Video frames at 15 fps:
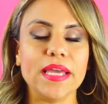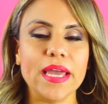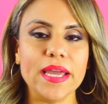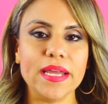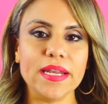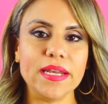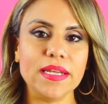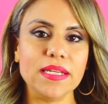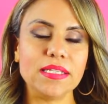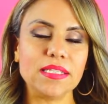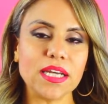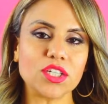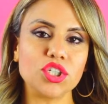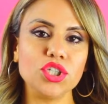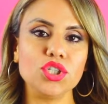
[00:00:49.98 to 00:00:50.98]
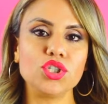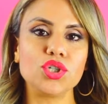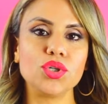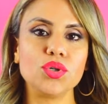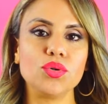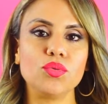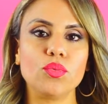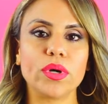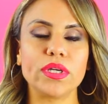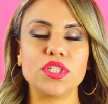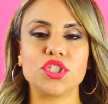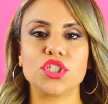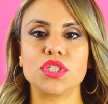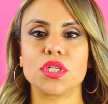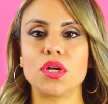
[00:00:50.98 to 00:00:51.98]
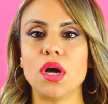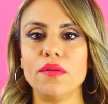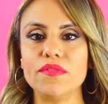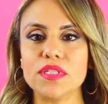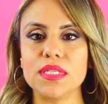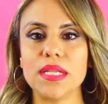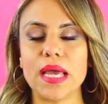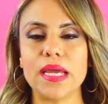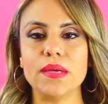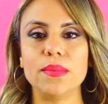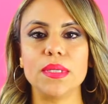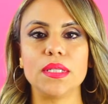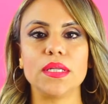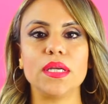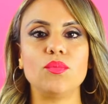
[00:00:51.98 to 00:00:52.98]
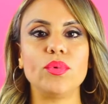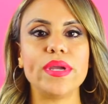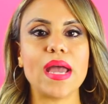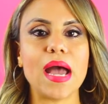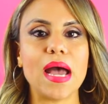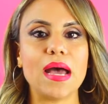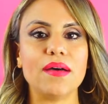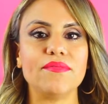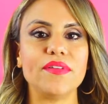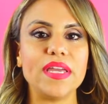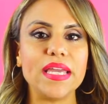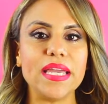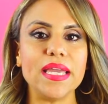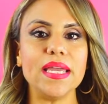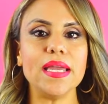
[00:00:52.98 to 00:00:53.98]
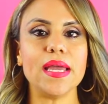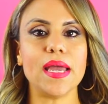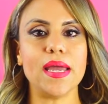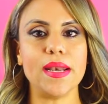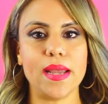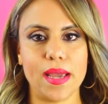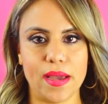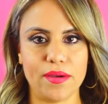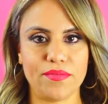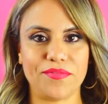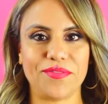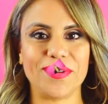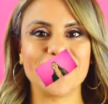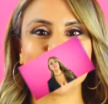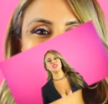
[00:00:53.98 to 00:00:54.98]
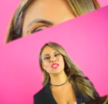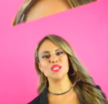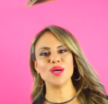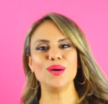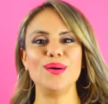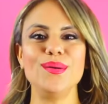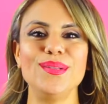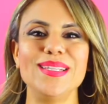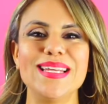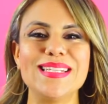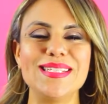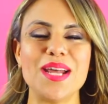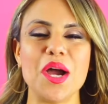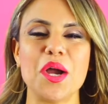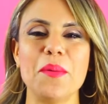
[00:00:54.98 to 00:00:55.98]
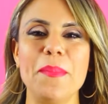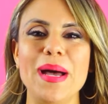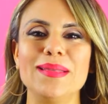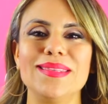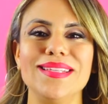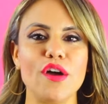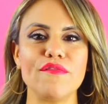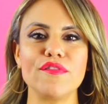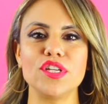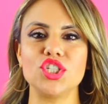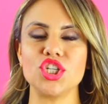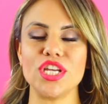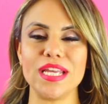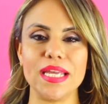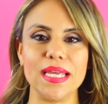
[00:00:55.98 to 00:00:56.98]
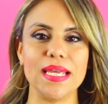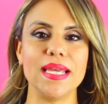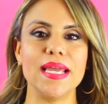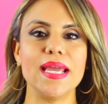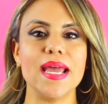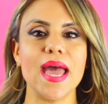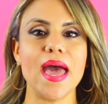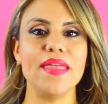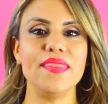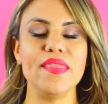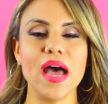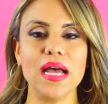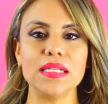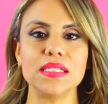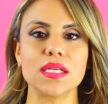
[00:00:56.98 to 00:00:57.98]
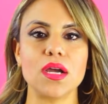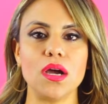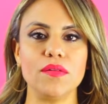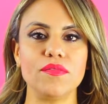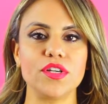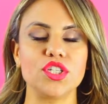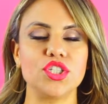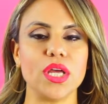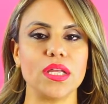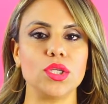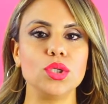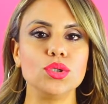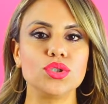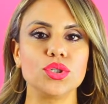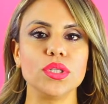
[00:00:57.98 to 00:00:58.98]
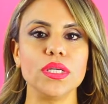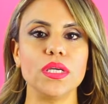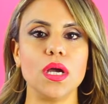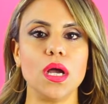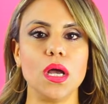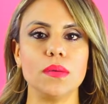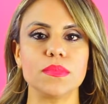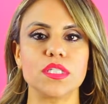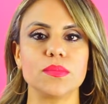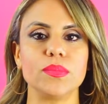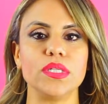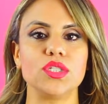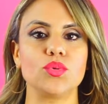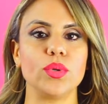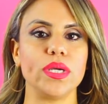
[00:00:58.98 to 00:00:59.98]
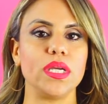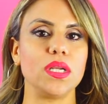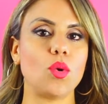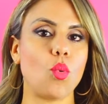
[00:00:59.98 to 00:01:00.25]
in section 2, which covers the liability, we have E and F. So let's talk about the coverage E. And that's coverage that usually comes between